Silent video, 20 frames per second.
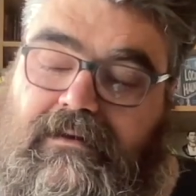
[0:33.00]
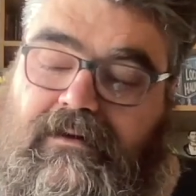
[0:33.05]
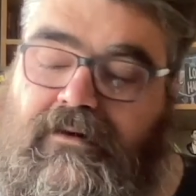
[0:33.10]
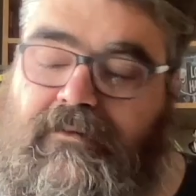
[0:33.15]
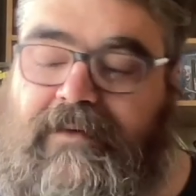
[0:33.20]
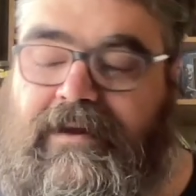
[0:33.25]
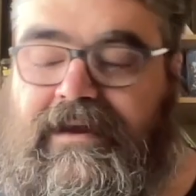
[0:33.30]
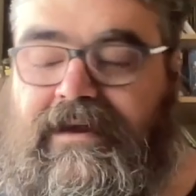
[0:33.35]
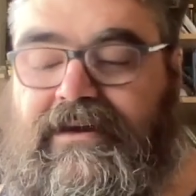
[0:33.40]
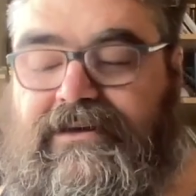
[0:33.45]
Oh
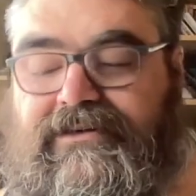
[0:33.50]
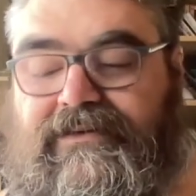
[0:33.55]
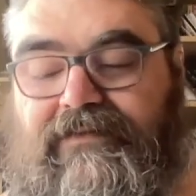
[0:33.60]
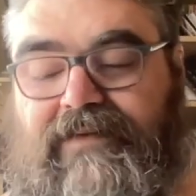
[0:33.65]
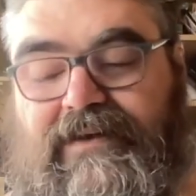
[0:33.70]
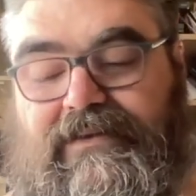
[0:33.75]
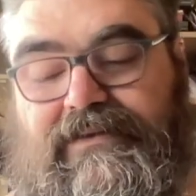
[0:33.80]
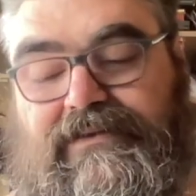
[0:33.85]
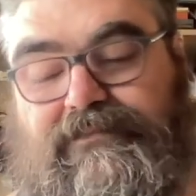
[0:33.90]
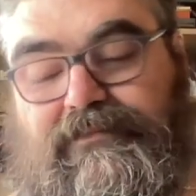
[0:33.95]
my gosh, I've
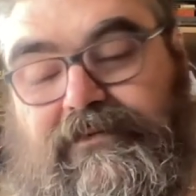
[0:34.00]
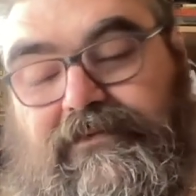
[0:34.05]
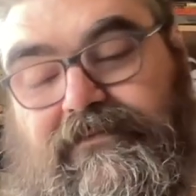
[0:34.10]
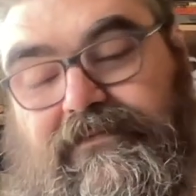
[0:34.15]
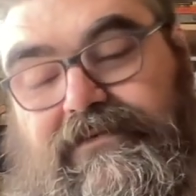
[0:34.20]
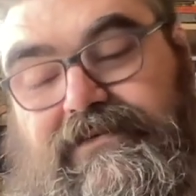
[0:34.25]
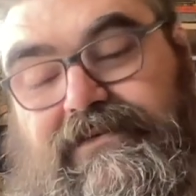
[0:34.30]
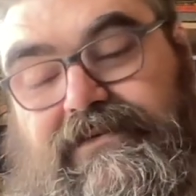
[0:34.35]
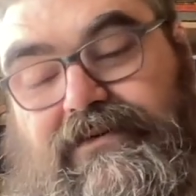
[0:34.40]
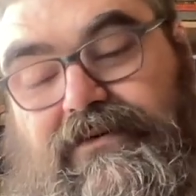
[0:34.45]
had this book
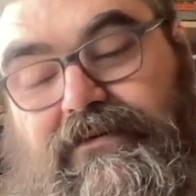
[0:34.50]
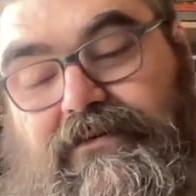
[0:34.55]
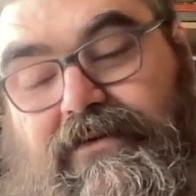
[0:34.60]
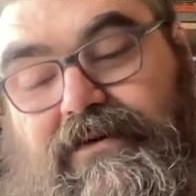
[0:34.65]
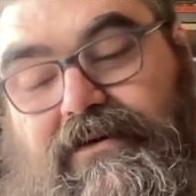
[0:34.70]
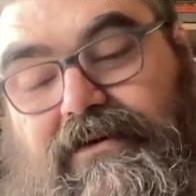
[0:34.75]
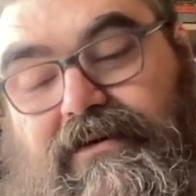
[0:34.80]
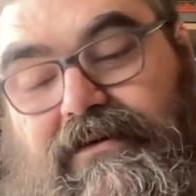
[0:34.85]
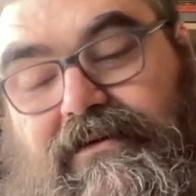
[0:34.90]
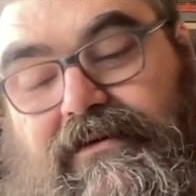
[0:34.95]
for so
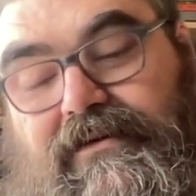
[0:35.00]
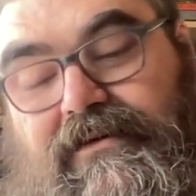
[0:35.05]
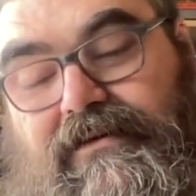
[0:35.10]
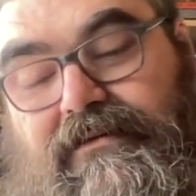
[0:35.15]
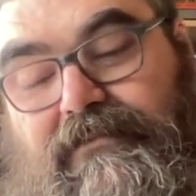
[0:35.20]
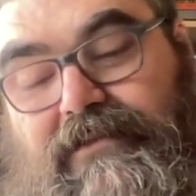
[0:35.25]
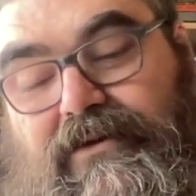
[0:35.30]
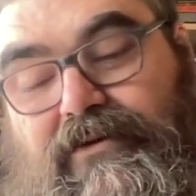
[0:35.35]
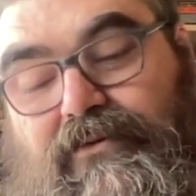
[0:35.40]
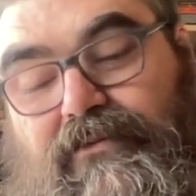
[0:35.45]
long.
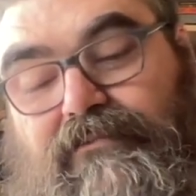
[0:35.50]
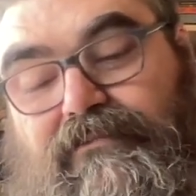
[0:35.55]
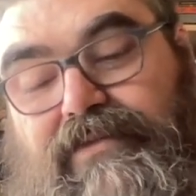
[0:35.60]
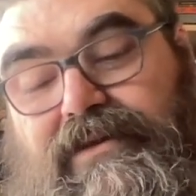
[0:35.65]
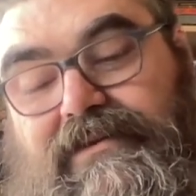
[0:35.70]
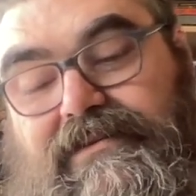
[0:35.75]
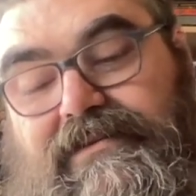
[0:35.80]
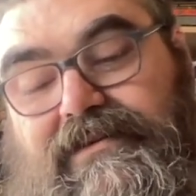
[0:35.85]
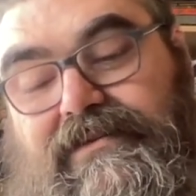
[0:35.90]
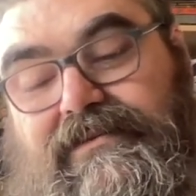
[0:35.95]
My old
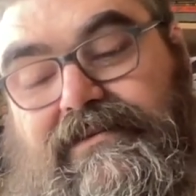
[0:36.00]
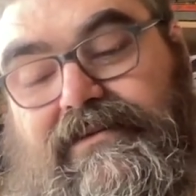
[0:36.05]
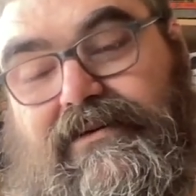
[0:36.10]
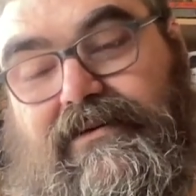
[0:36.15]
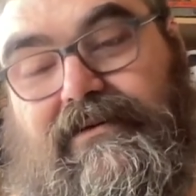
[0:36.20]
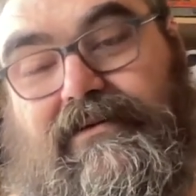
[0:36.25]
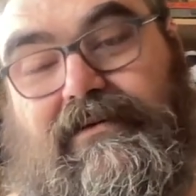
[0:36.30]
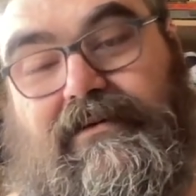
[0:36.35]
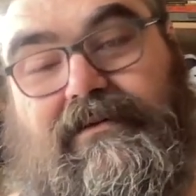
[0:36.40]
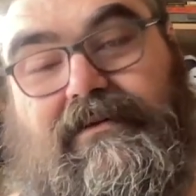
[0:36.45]
business
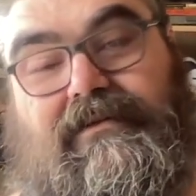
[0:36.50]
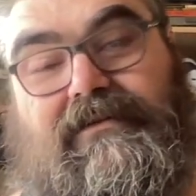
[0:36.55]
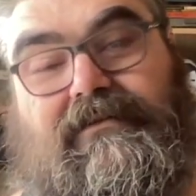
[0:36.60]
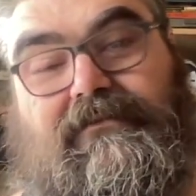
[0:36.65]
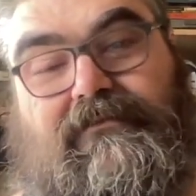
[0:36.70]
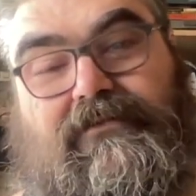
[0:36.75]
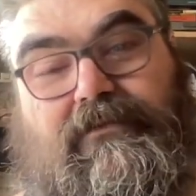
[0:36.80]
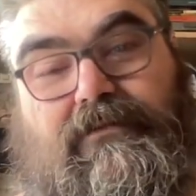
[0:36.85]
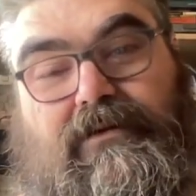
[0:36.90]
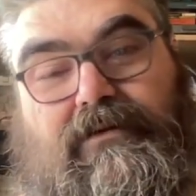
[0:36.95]
card
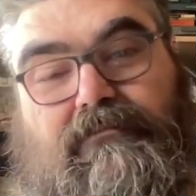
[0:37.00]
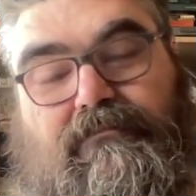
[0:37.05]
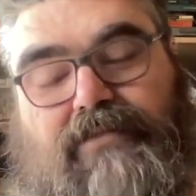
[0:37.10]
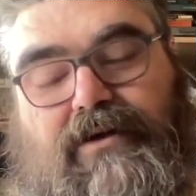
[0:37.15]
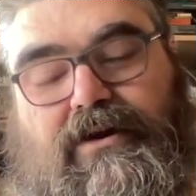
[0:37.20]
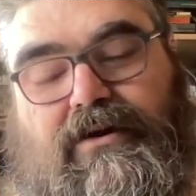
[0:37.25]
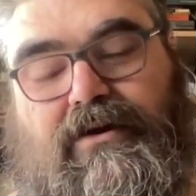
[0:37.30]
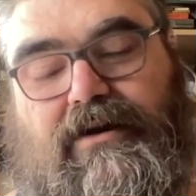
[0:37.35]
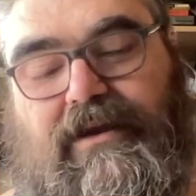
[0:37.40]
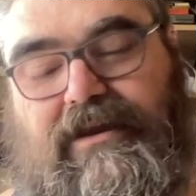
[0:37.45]
from a
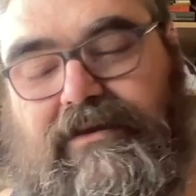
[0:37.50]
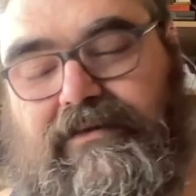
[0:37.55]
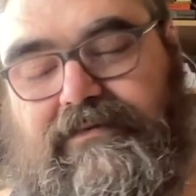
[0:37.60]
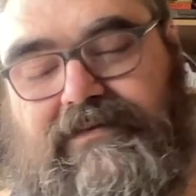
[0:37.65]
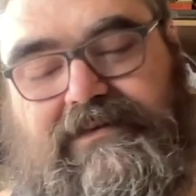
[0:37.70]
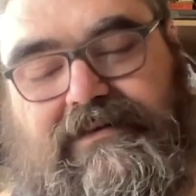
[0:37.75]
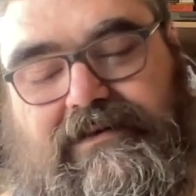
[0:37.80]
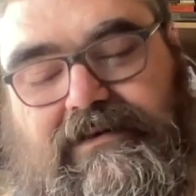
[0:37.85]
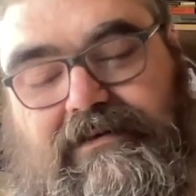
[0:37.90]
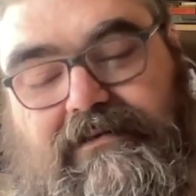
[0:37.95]
bar I
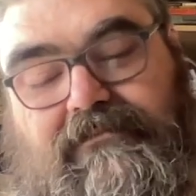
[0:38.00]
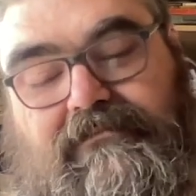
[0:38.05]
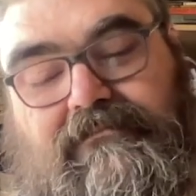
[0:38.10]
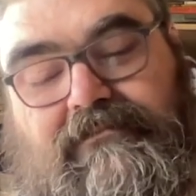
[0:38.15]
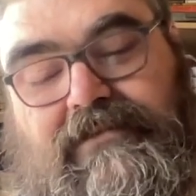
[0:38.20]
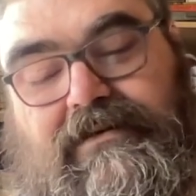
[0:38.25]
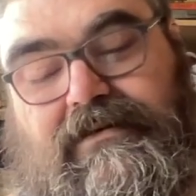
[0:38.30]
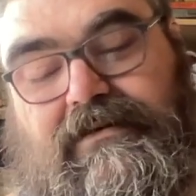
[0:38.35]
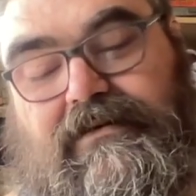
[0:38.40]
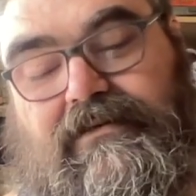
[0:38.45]
used to
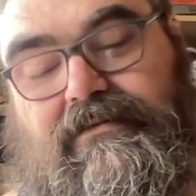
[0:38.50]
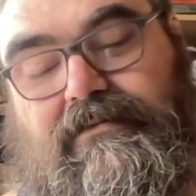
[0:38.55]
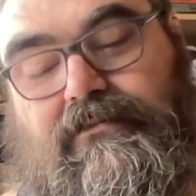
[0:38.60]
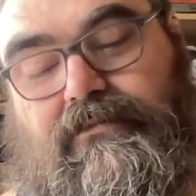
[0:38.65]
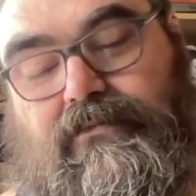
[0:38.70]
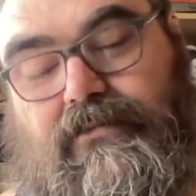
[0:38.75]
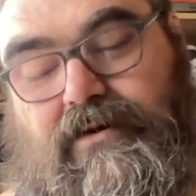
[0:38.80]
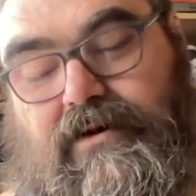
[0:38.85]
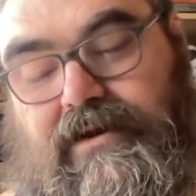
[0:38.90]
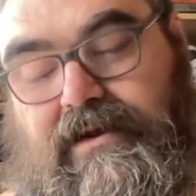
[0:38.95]

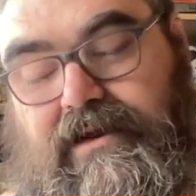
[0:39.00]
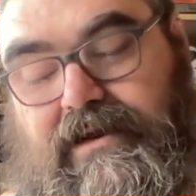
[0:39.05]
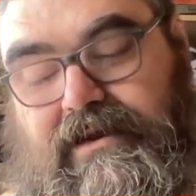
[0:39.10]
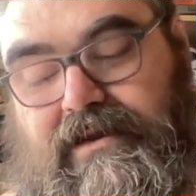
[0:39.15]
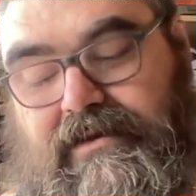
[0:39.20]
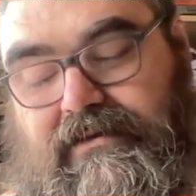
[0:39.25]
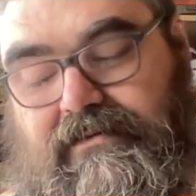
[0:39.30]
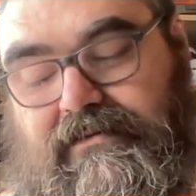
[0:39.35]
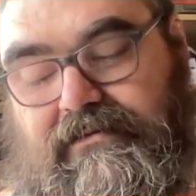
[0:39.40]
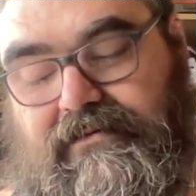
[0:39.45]
work
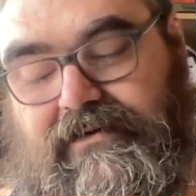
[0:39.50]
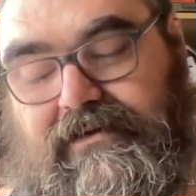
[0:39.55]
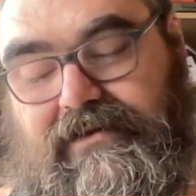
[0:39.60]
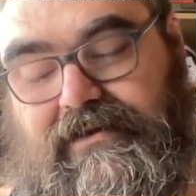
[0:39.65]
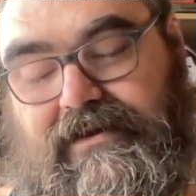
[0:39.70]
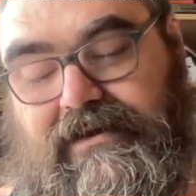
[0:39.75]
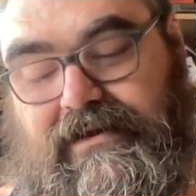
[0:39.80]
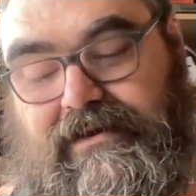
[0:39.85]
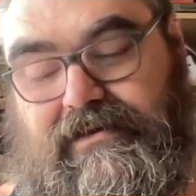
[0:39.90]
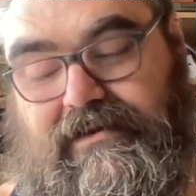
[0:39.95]
at. Look at
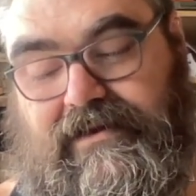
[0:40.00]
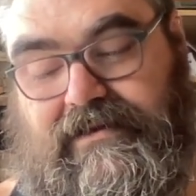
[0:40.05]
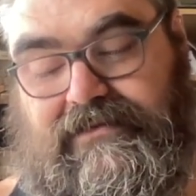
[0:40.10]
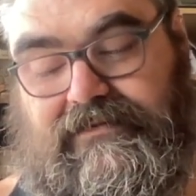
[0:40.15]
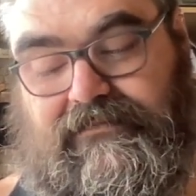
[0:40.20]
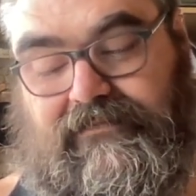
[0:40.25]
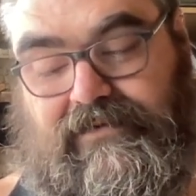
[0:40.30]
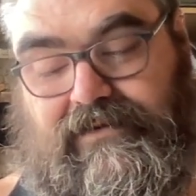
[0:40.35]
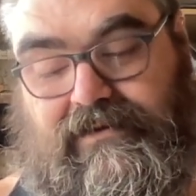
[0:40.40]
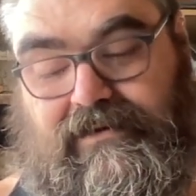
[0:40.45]
that.
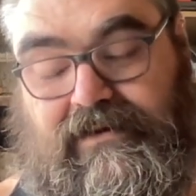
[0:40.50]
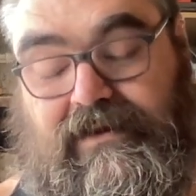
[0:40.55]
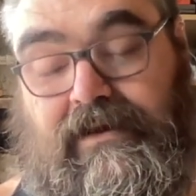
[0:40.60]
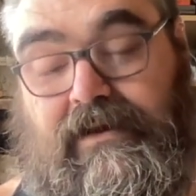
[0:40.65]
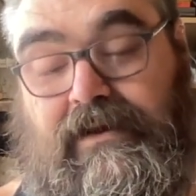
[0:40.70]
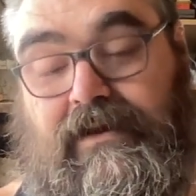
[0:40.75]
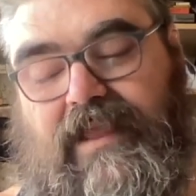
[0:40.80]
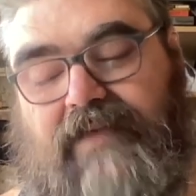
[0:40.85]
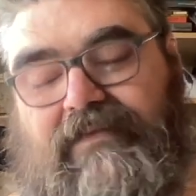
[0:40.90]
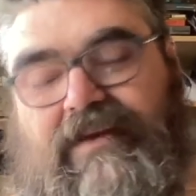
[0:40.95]
That's fun.
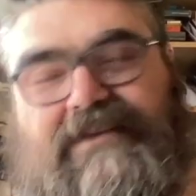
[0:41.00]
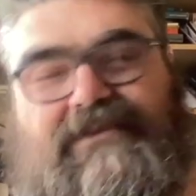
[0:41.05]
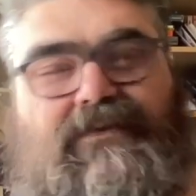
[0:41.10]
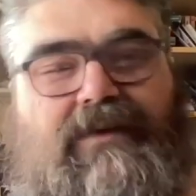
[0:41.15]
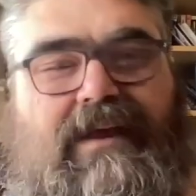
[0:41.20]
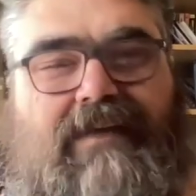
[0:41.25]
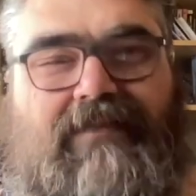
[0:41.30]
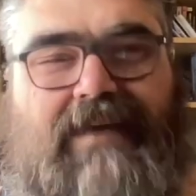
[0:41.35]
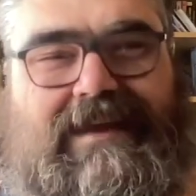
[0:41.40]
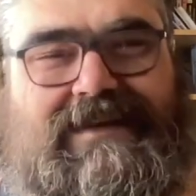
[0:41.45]
That's
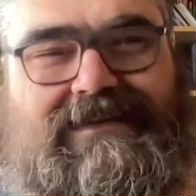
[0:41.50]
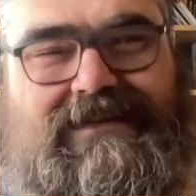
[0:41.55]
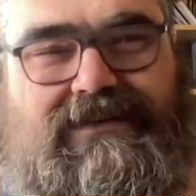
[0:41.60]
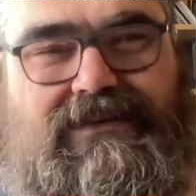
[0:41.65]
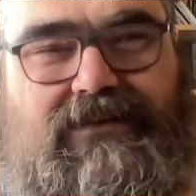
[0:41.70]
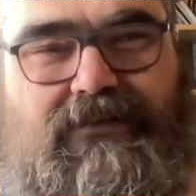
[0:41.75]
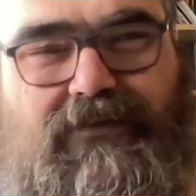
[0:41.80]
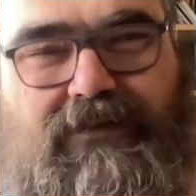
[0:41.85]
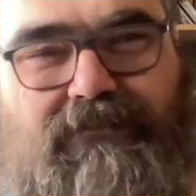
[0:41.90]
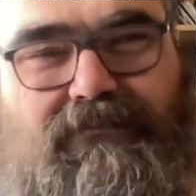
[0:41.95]
what I like to
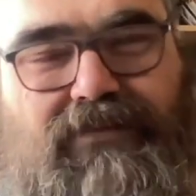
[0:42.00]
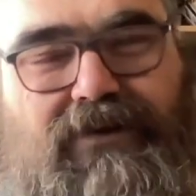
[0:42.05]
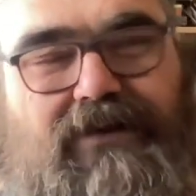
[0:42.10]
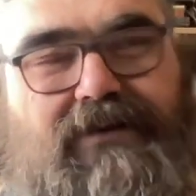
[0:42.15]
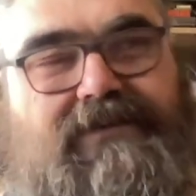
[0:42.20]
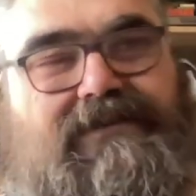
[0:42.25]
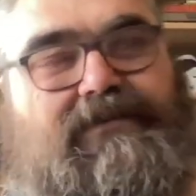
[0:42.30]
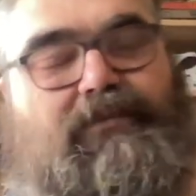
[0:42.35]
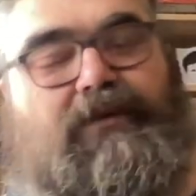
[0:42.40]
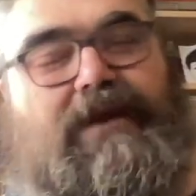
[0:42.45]
do with books.